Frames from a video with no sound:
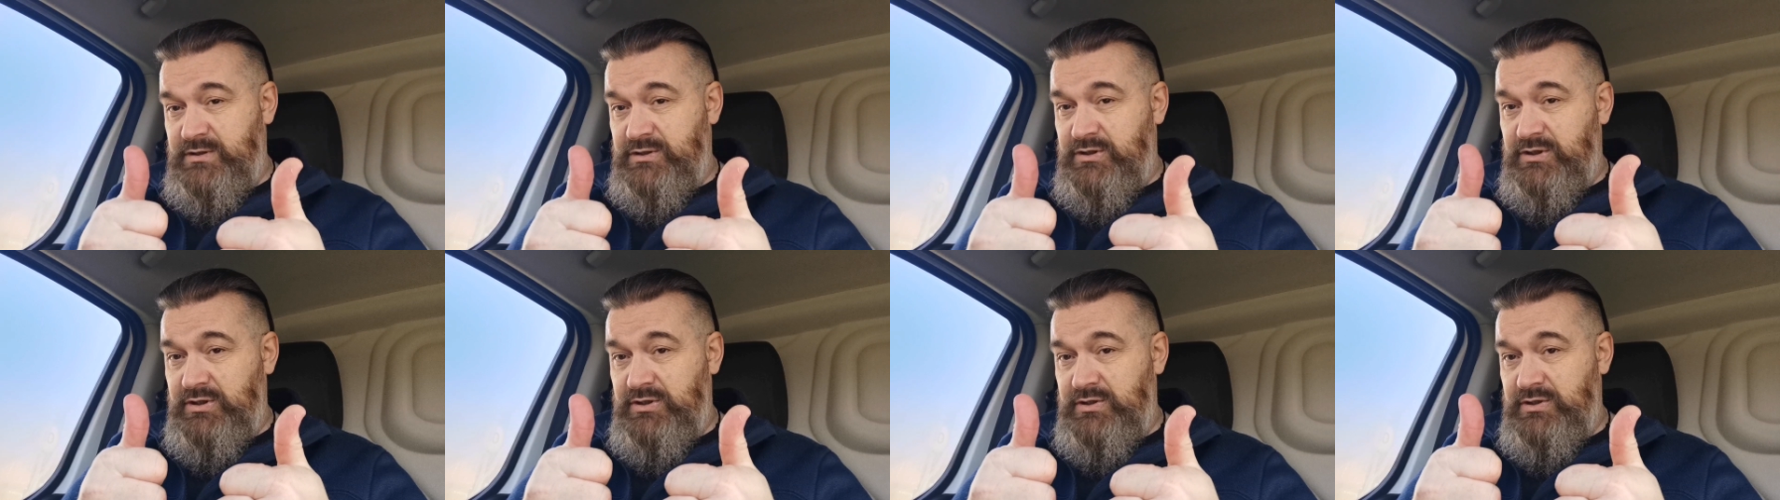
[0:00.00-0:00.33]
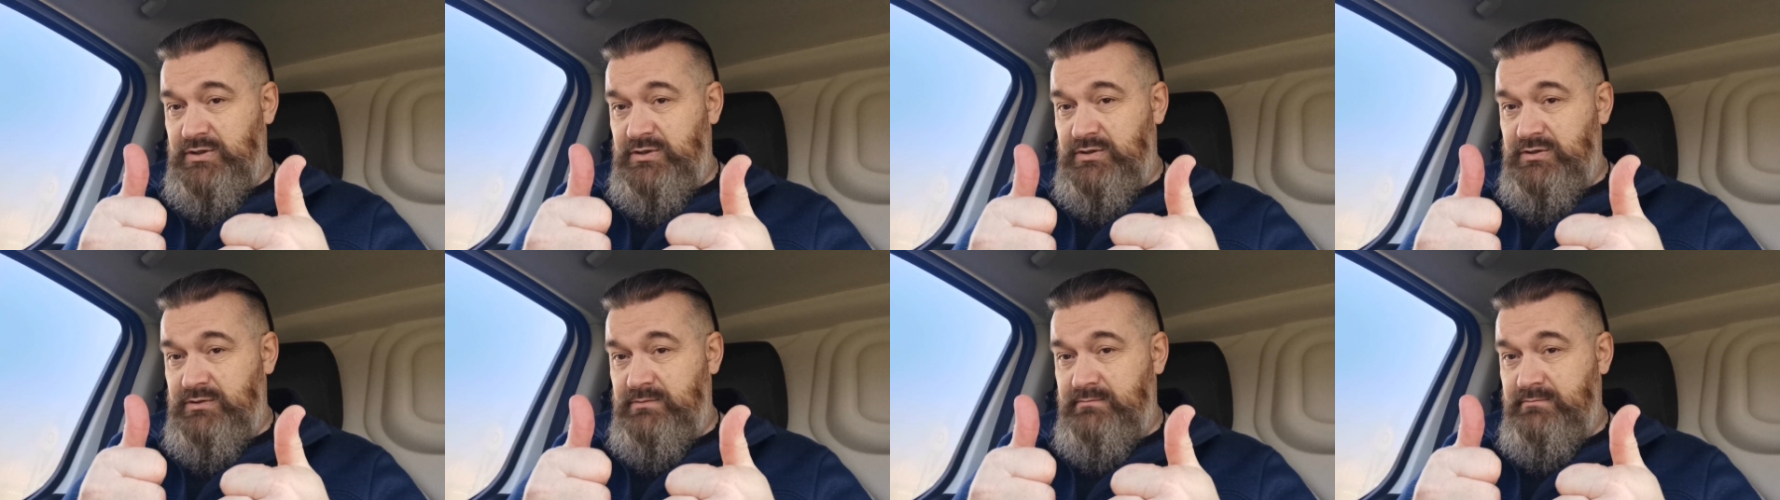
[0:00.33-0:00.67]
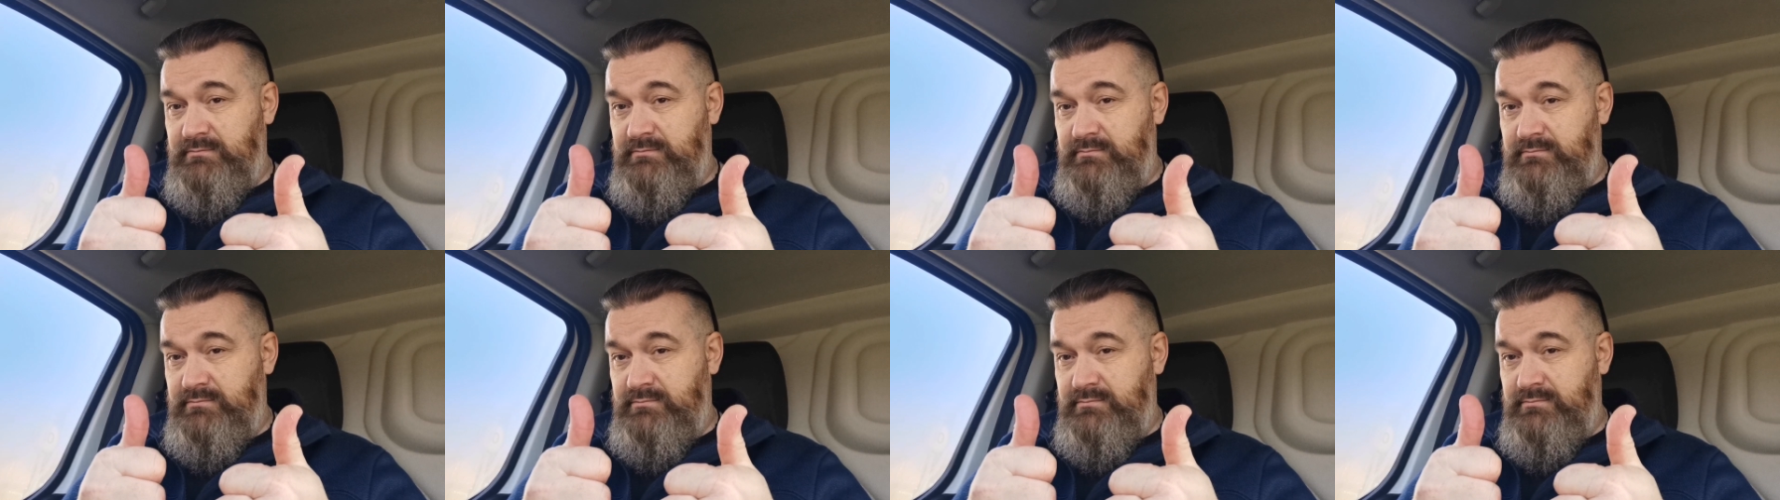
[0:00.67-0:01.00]
Cheers.
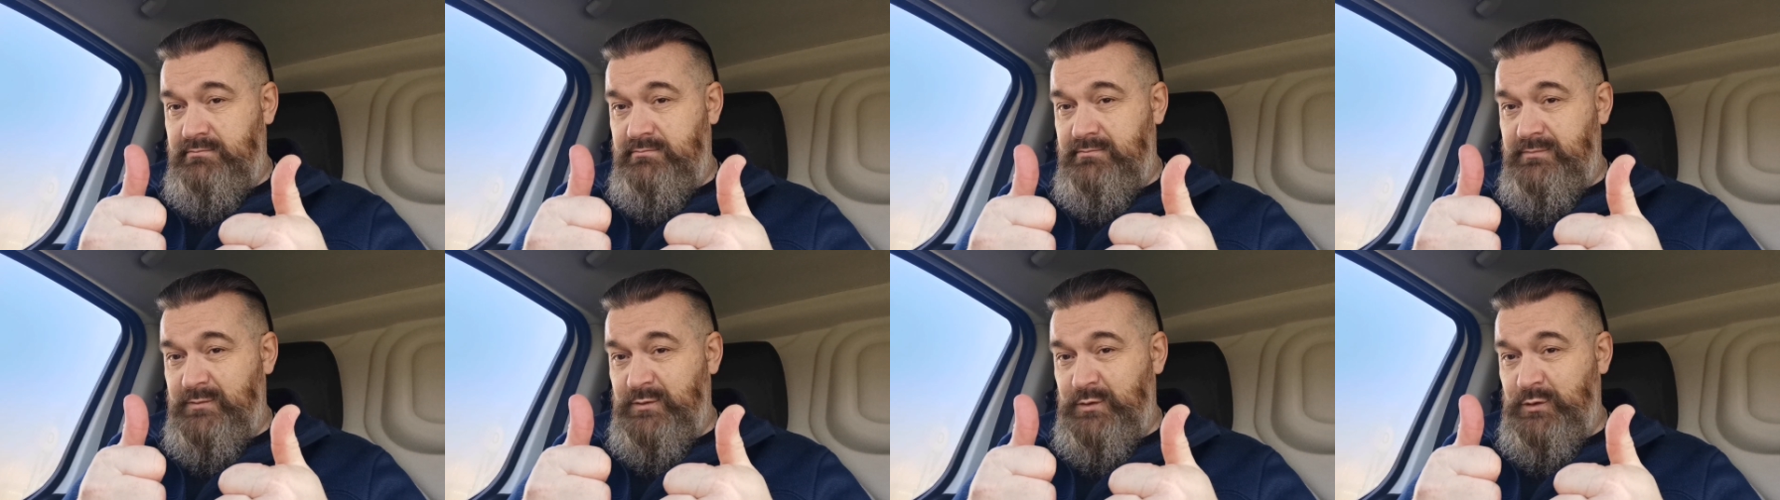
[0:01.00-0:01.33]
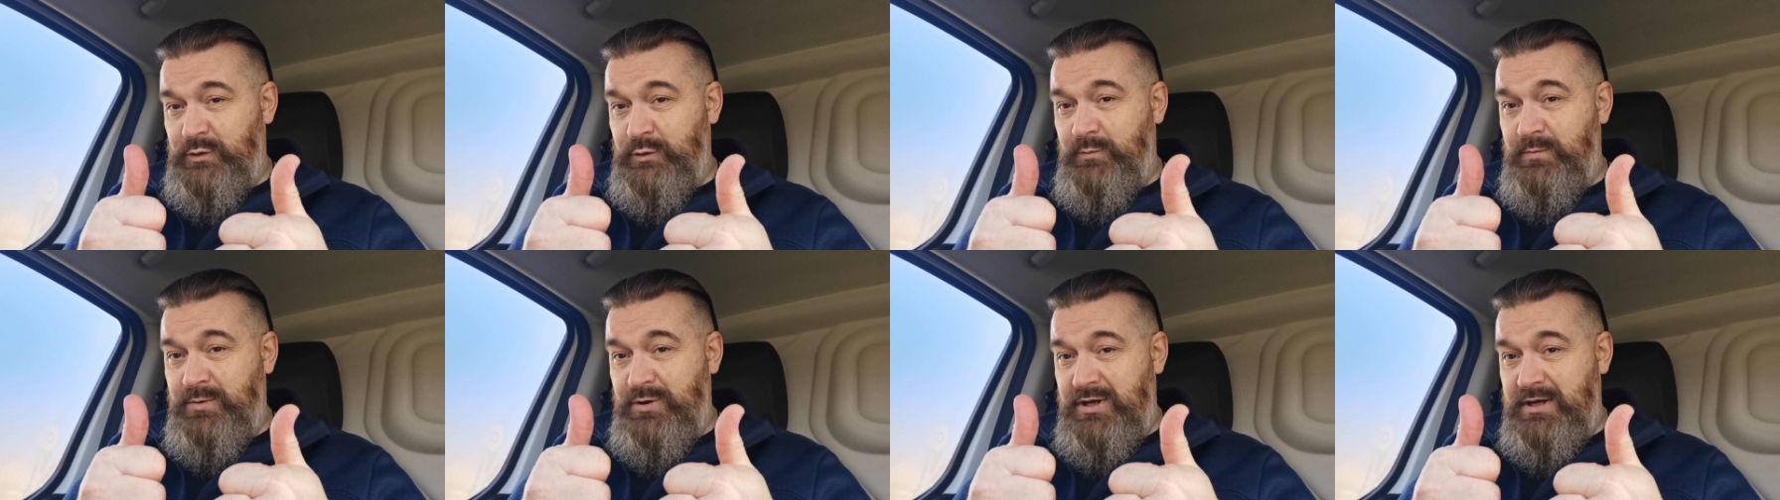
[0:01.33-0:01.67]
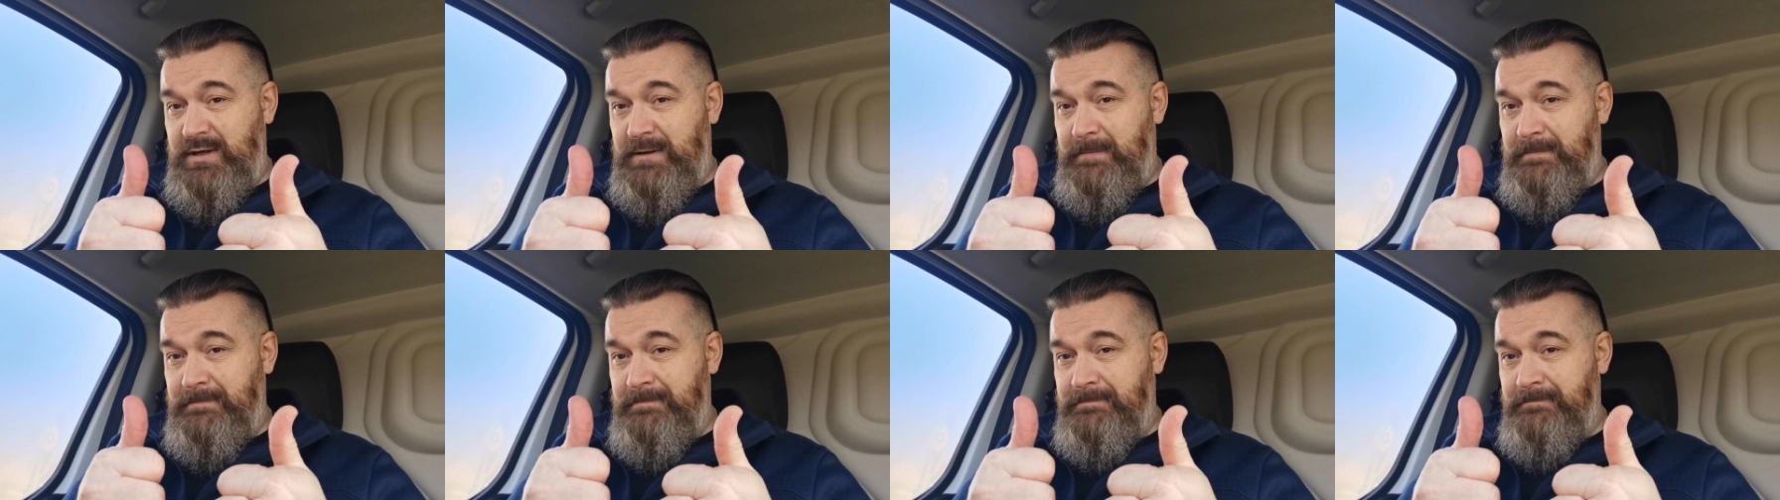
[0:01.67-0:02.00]

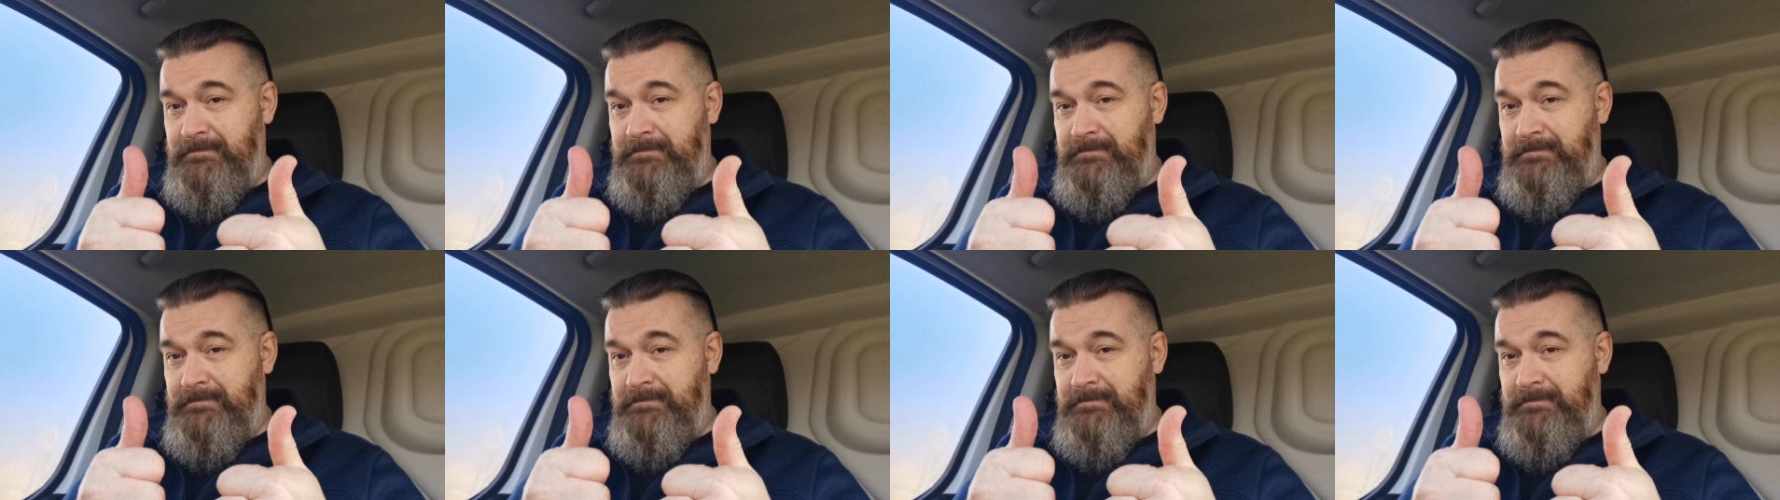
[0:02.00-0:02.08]
Goodbye.